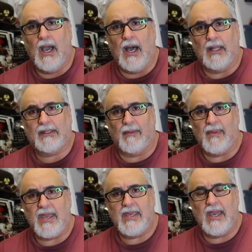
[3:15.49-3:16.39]
uh,
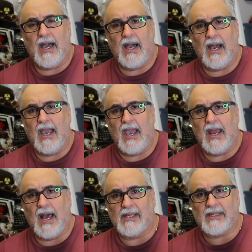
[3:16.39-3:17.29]
Tamiya
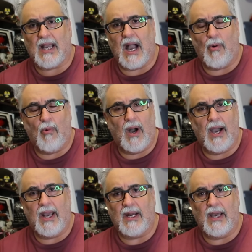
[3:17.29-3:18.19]
and
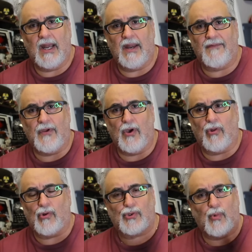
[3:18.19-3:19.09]
Hasegawa and, and, a few
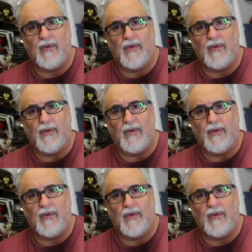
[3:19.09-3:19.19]
others.